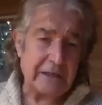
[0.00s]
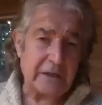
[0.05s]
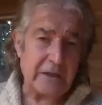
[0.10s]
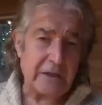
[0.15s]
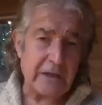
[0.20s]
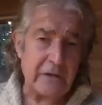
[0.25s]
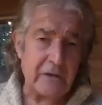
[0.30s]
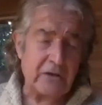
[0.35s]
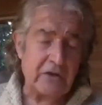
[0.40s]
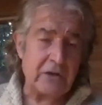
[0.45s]
And
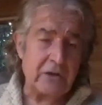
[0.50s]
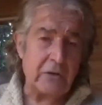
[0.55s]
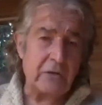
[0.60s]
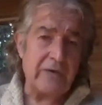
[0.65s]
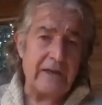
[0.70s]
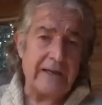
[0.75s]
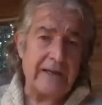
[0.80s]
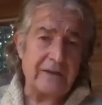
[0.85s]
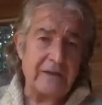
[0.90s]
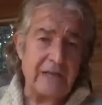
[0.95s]
those two
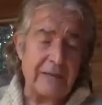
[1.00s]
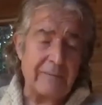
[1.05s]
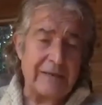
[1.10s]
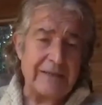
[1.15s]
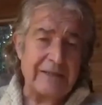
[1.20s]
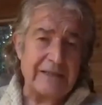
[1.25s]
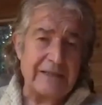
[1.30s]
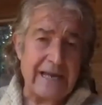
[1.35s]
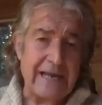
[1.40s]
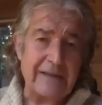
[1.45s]
things coming
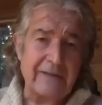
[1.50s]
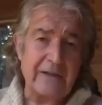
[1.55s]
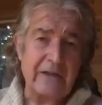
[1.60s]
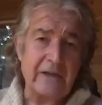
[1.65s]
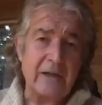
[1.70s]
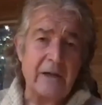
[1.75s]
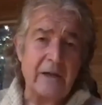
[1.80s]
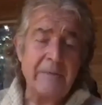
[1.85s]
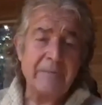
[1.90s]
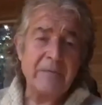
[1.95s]

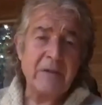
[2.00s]
together,